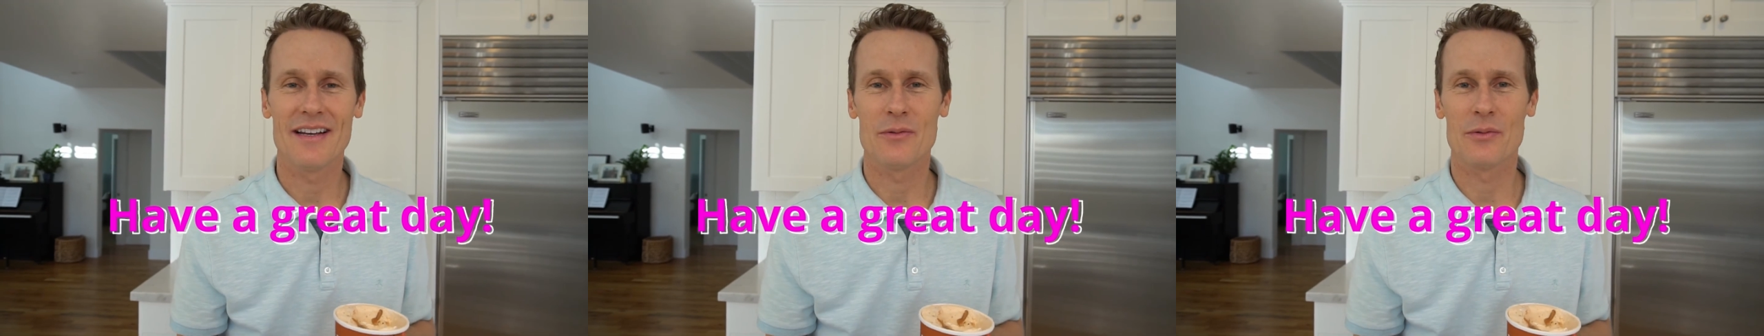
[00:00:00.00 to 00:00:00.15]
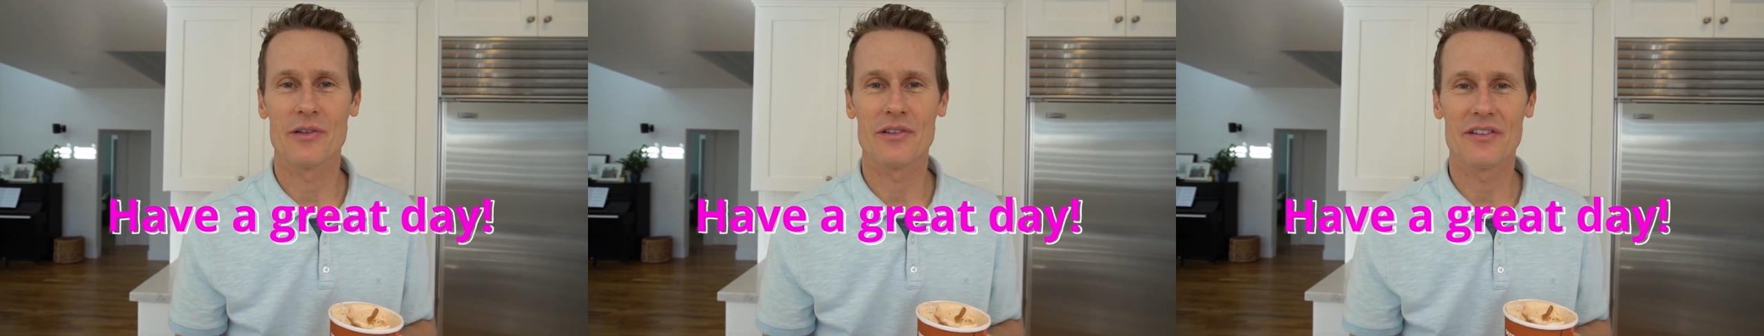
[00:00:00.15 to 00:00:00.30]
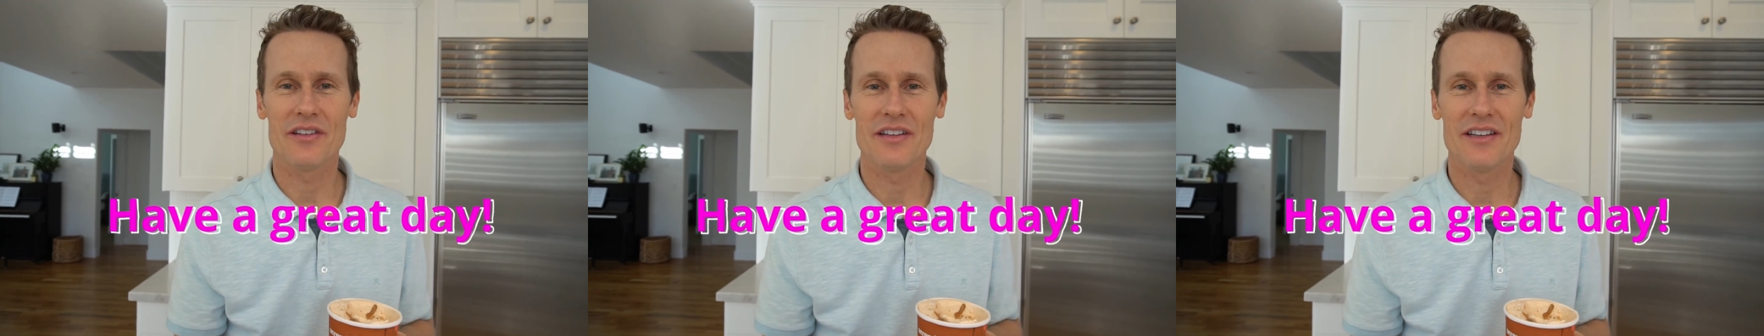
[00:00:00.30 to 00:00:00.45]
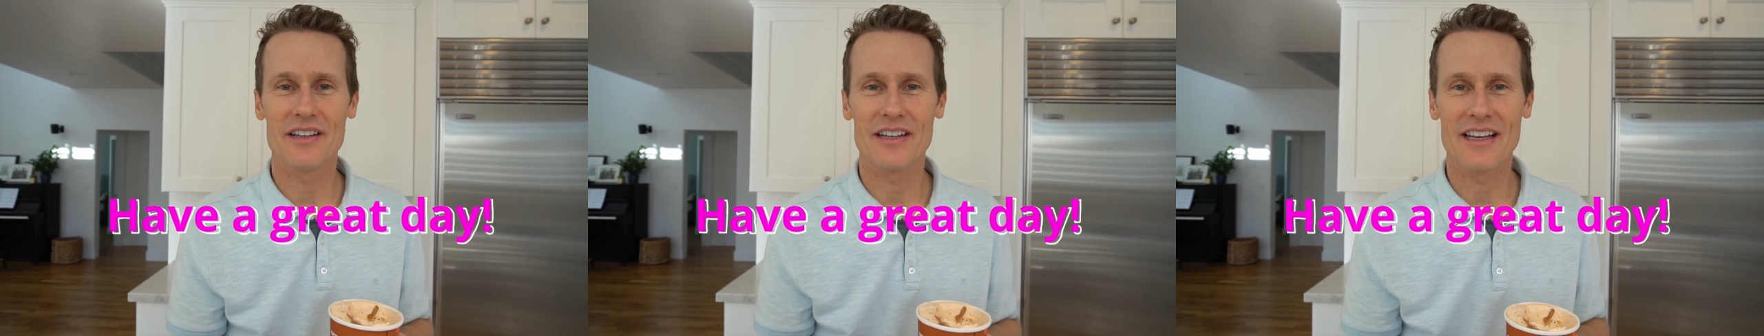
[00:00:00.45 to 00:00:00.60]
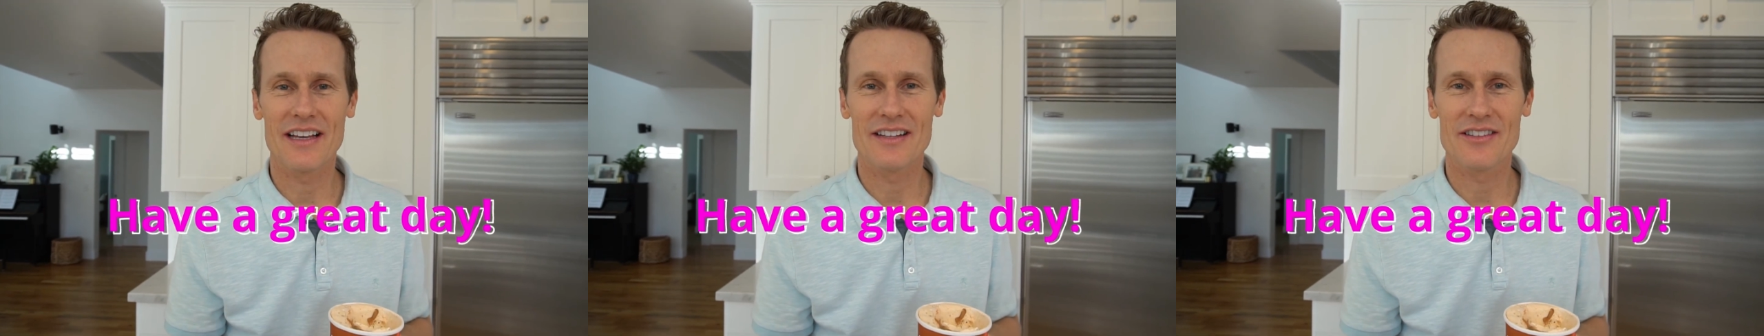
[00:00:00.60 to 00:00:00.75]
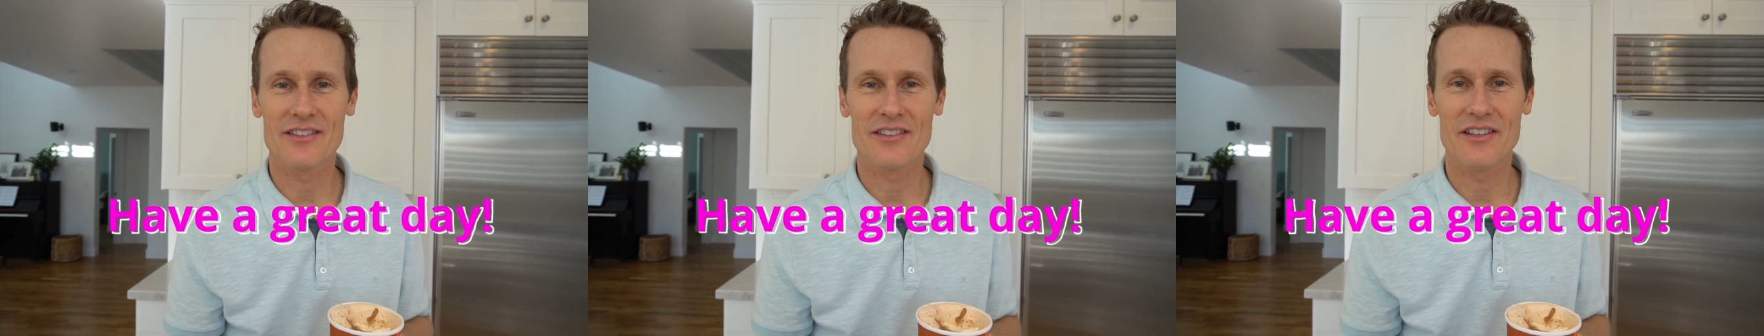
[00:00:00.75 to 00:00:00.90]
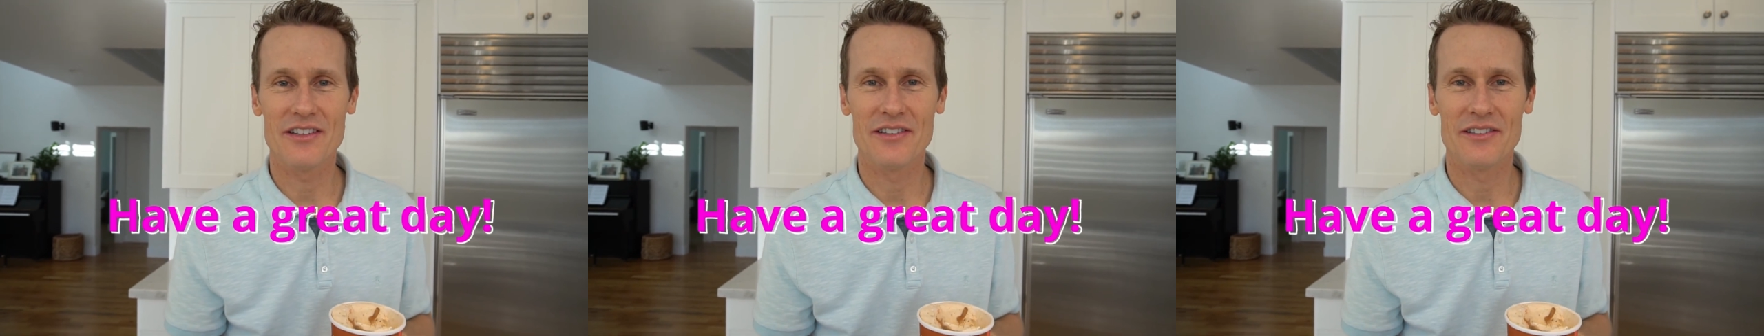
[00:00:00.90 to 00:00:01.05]
and we'll see you
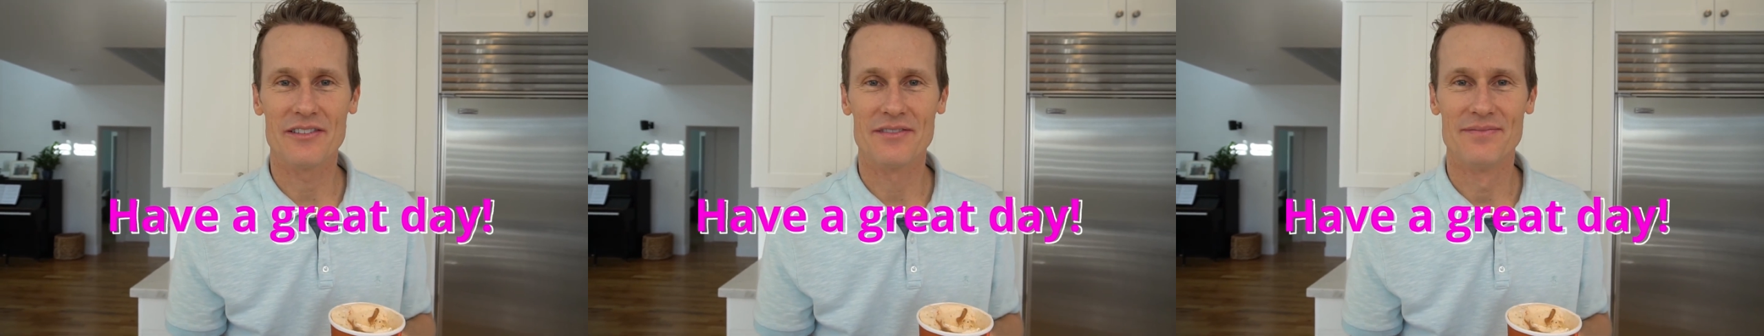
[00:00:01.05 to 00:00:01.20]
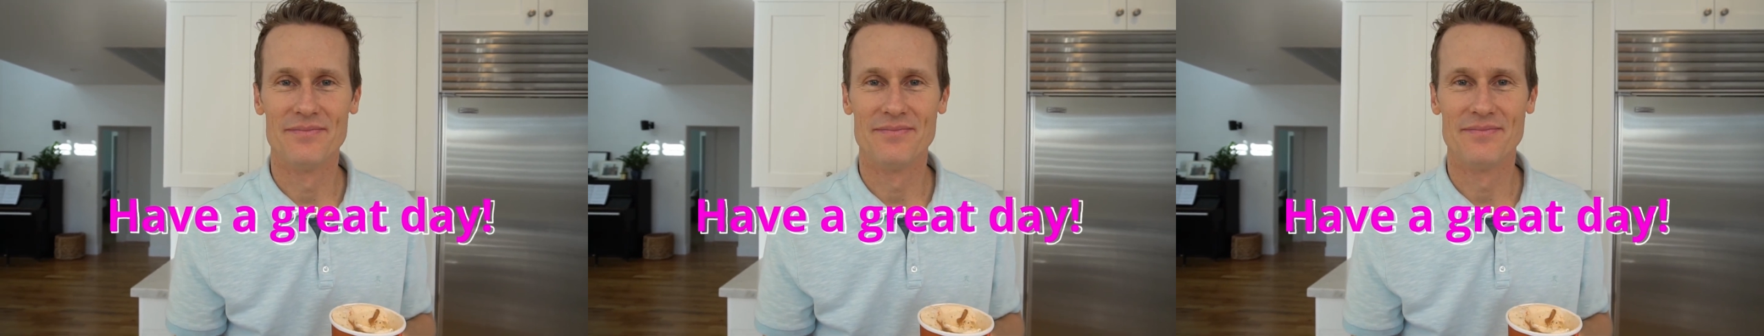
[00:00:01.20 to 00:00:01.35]
again soon.